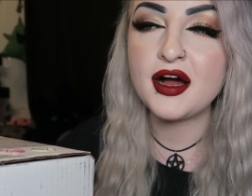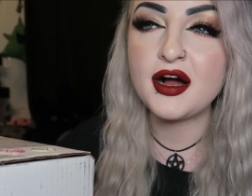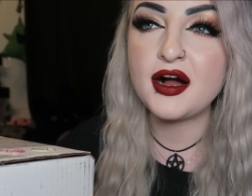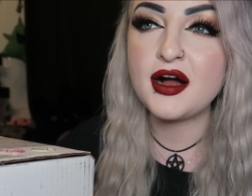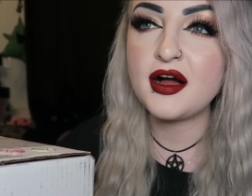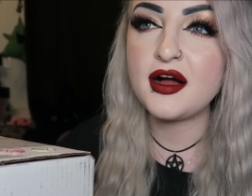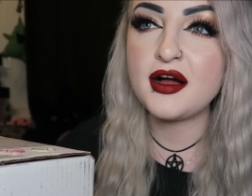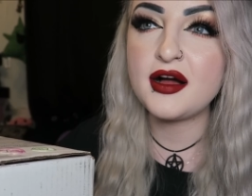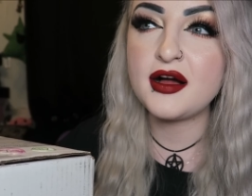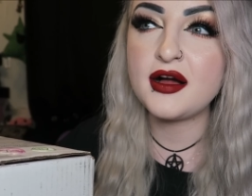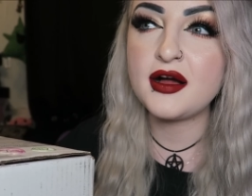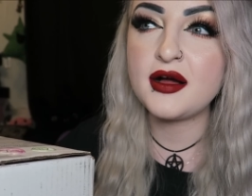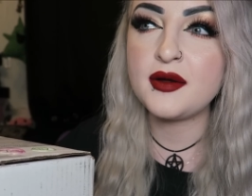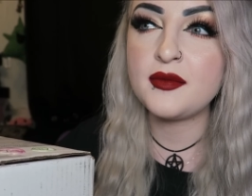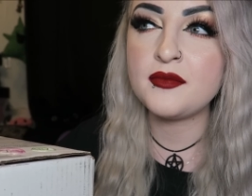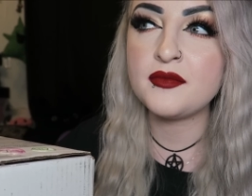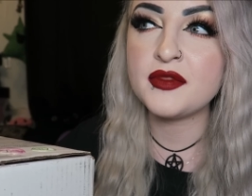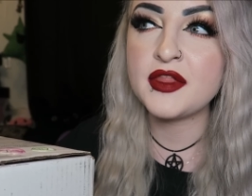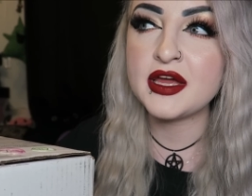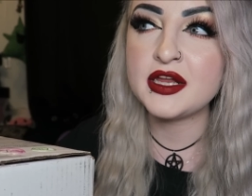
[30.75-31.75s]

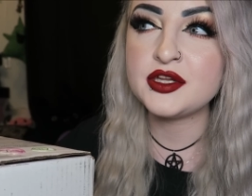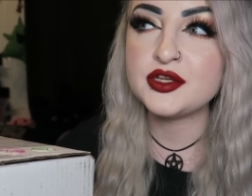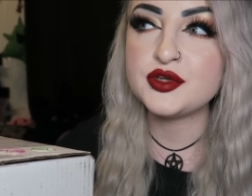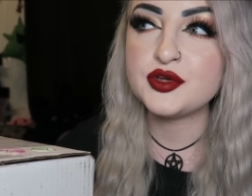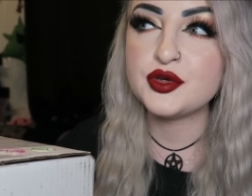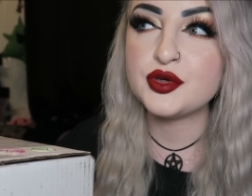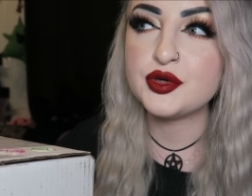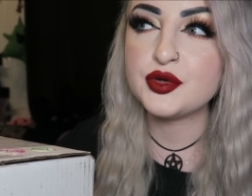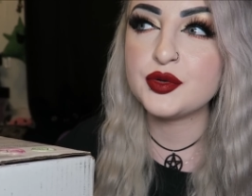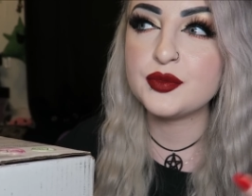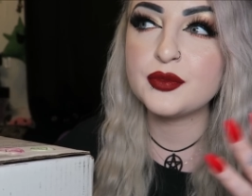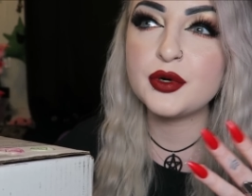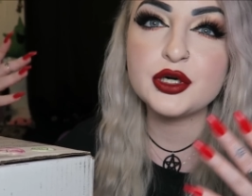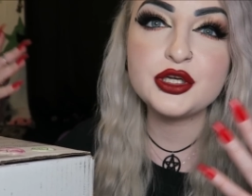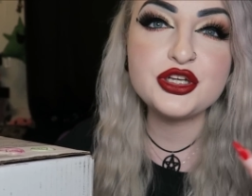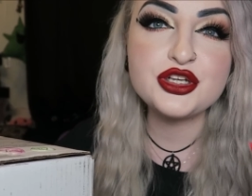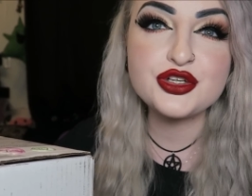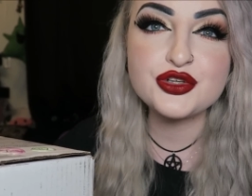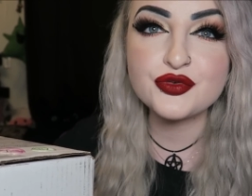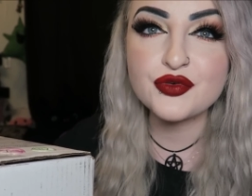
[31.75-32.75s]
Um, they do
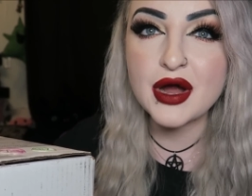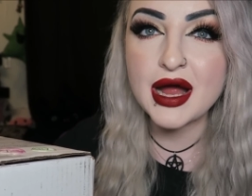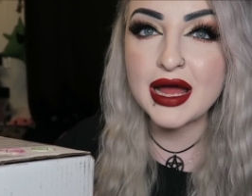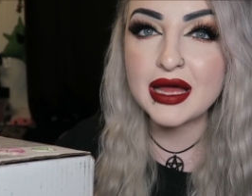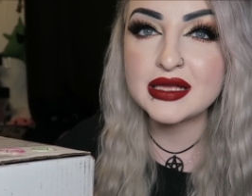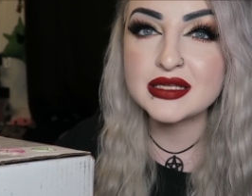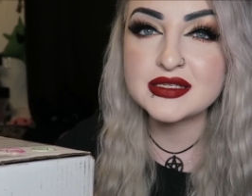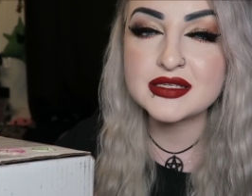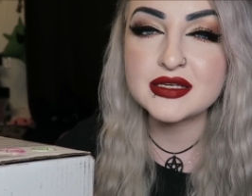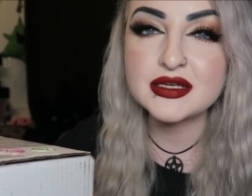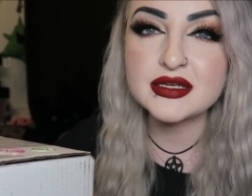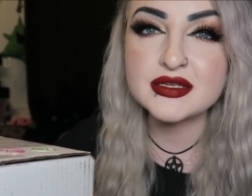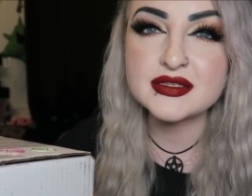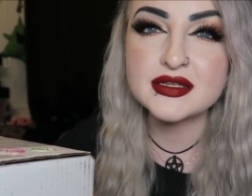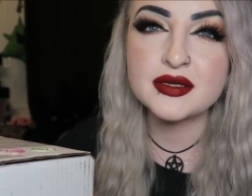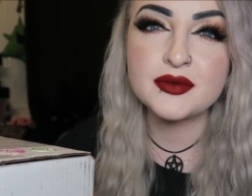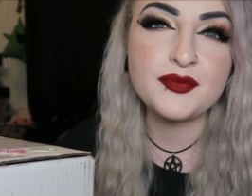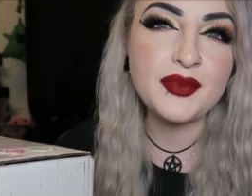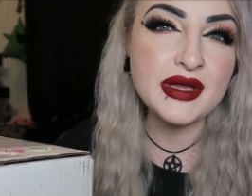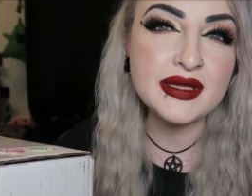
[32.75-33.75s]

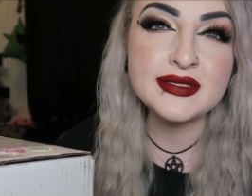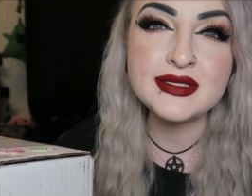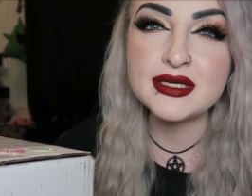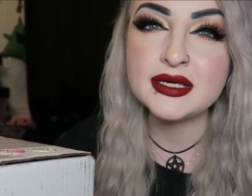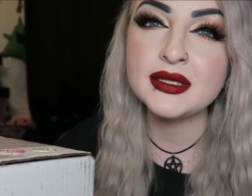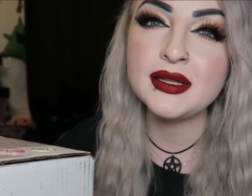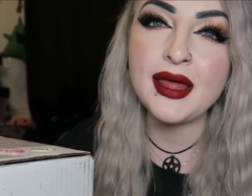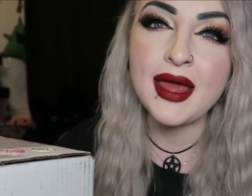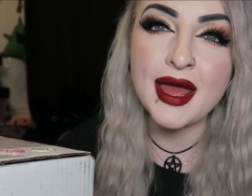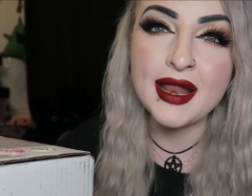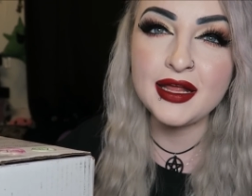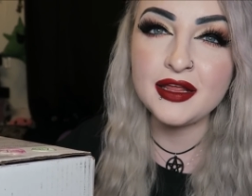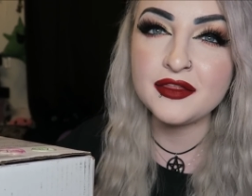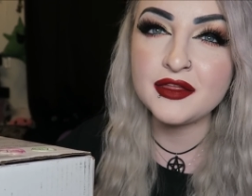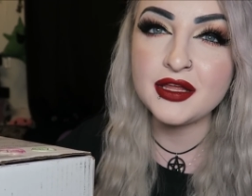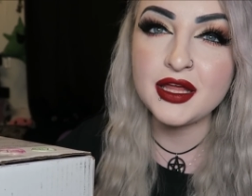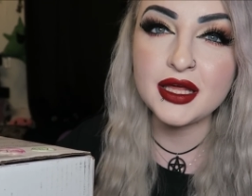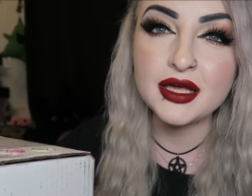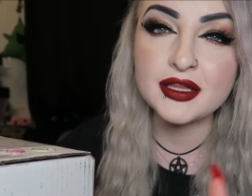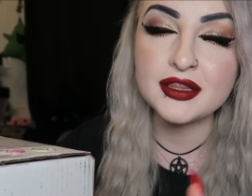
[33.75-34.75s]
moisturizers and basically
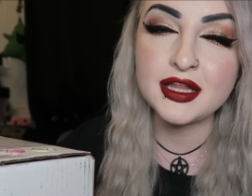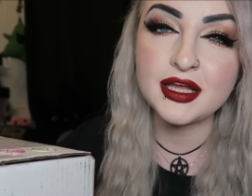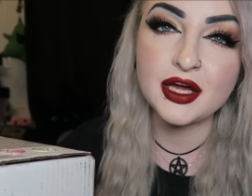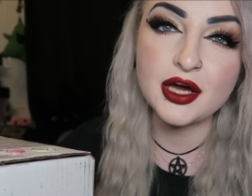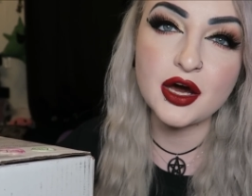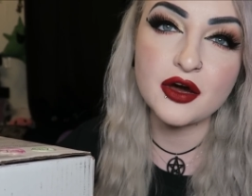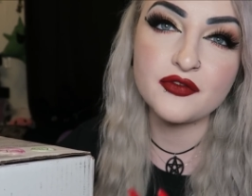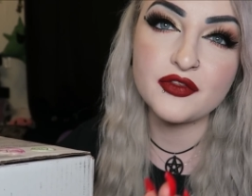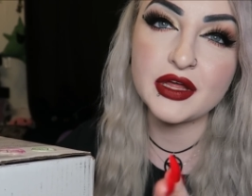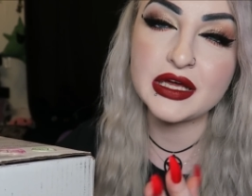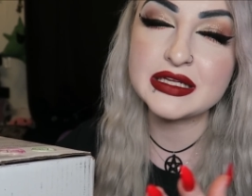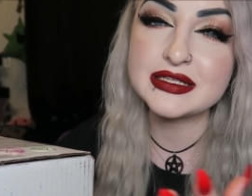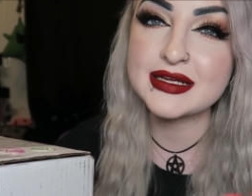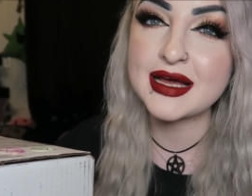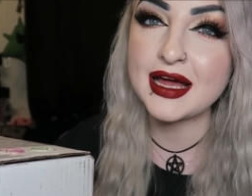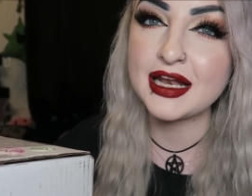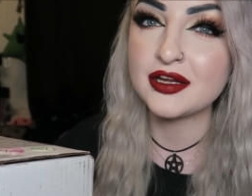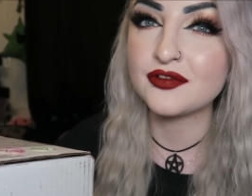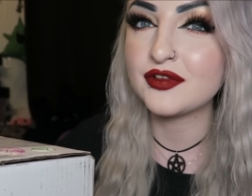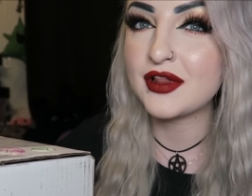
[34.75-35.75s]
anything you can think of that is
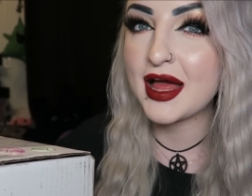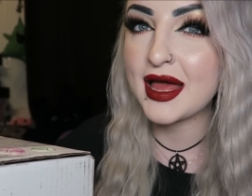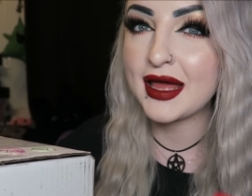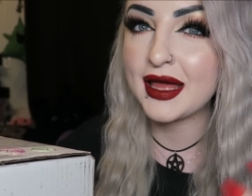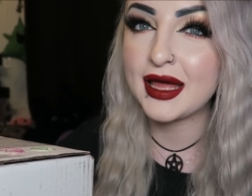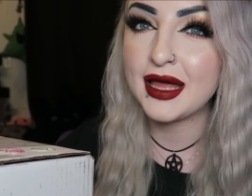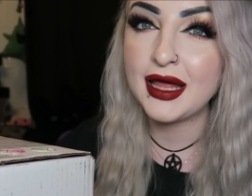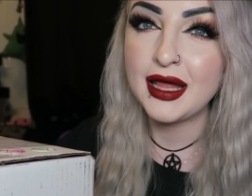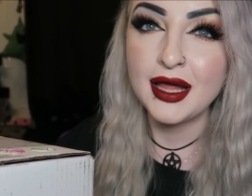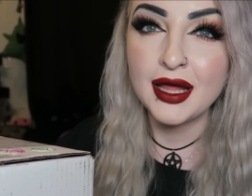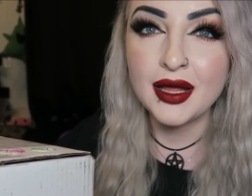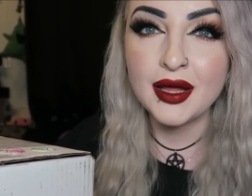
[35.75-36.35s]
kind of like